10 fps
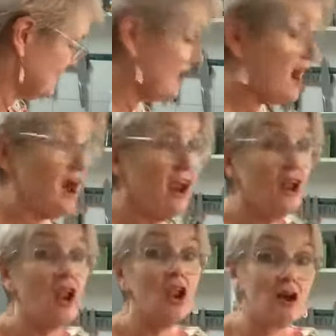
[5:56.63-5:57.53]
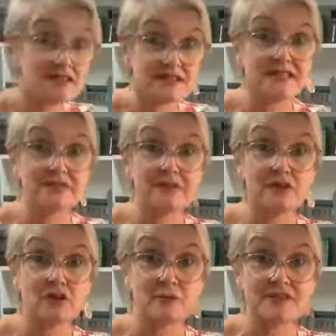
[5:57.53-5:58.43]
There are lots of
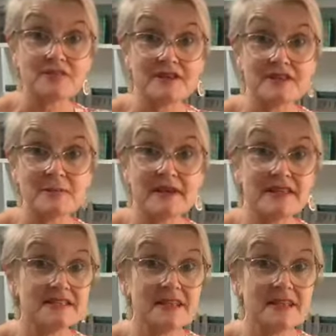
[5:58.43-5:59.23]
different hummus recipes.